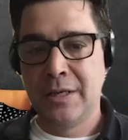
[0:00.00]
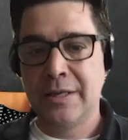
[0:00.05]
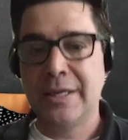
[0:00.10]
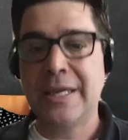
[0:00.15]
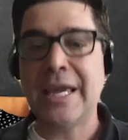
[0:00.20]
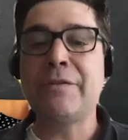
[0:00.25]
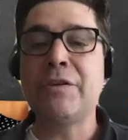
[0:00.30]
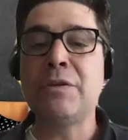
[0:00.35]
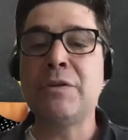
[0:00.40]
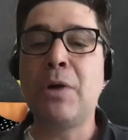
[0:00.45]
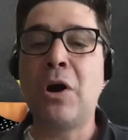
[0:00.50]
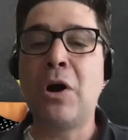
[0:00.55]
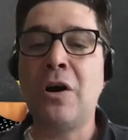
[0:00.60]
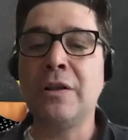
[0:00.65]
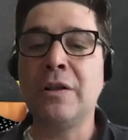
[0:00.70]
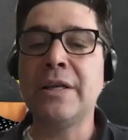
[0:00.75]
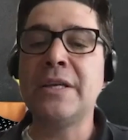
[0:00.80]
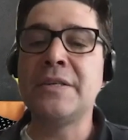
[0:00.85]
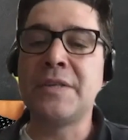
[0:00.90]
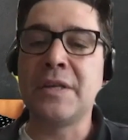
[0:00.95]
Kevin
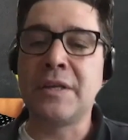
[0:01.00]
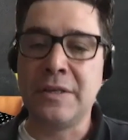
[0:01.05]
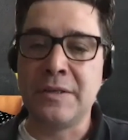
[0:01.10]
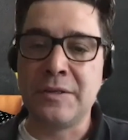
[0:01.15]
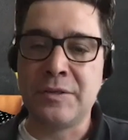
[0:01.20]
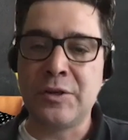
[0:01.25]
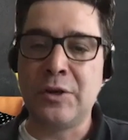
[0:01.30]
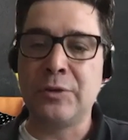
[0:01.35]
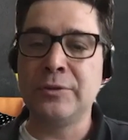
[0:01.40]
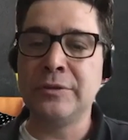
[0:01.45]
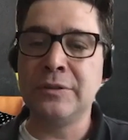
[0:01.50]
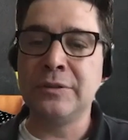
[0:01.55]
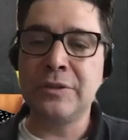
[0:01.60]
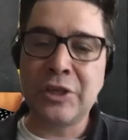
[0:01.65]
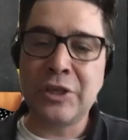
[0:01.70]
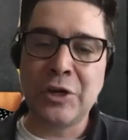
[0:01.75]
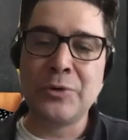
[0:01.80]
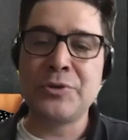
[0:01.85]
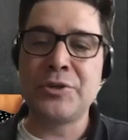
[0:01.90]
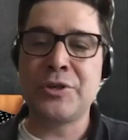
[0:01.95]
Ball is a consultant,
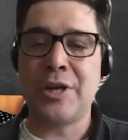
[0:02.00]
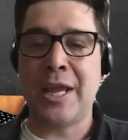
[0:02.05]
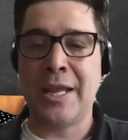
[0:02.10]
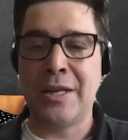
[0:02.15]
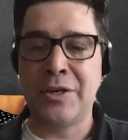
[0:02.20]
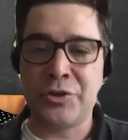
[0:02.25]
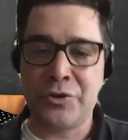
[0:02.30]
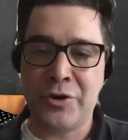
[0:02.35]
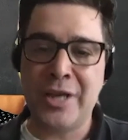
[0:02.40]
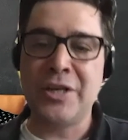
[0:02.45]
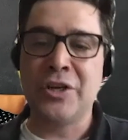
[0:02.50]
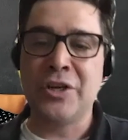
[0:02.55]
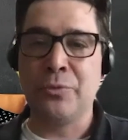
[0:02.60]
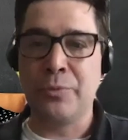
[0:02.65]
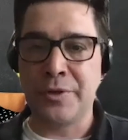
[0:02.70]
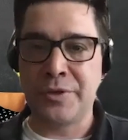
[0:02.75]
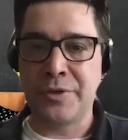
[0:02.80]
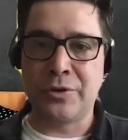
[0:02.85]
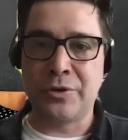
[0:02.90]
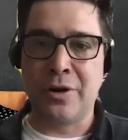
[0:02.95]
coach, and trainer
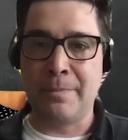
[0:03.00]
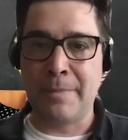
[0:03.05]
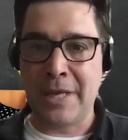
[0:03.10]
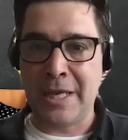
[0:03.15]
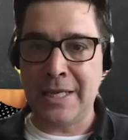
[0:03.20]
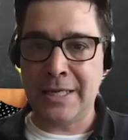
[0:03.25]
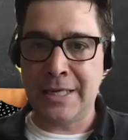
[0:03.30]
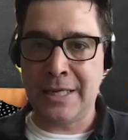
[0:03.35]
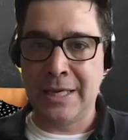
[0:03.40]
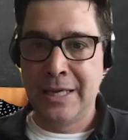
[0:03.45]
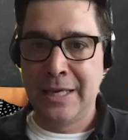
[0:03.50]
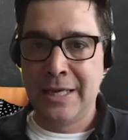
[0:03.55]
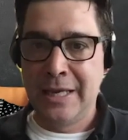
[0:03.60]
with Scrum Inc.